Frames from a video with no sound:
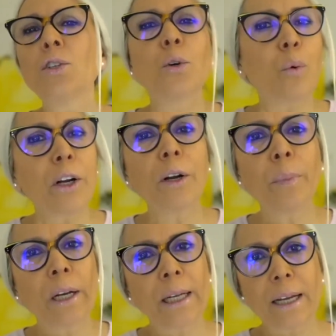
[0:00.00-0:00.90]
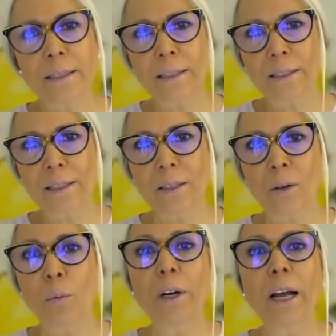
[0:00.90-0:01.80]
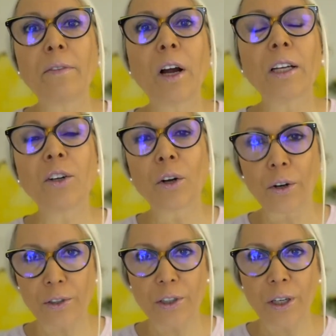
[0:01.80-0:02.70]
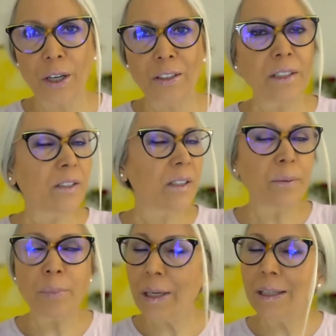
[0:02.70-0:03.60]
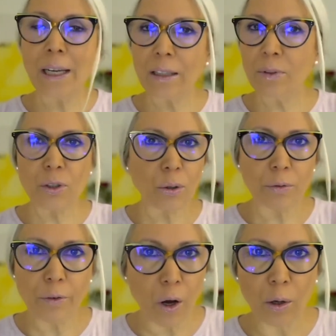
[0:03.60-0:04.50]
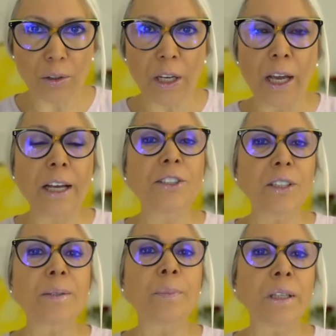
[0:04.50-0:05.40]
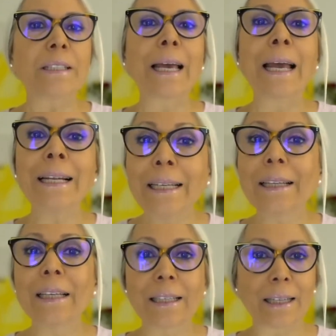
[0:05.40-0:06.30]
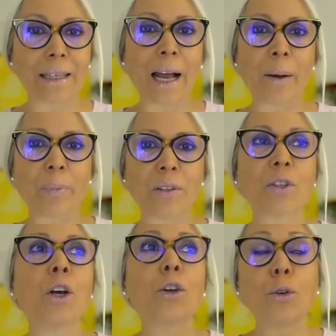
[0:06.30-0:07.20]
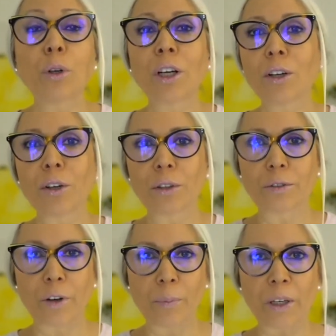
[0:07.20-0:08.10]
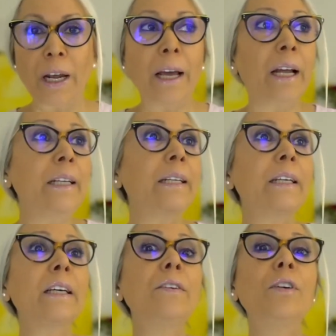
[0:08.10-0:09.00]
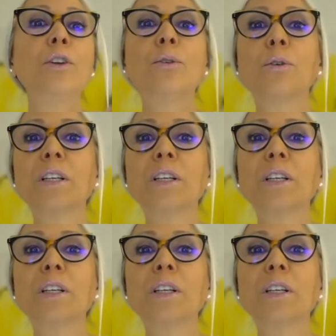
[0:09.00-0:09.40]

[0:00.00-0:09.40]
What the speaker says: So what are my lessons? What have I learned? This doesn't mean that it was your fault. It just means anything that happened, you can learn from it. Anything even you're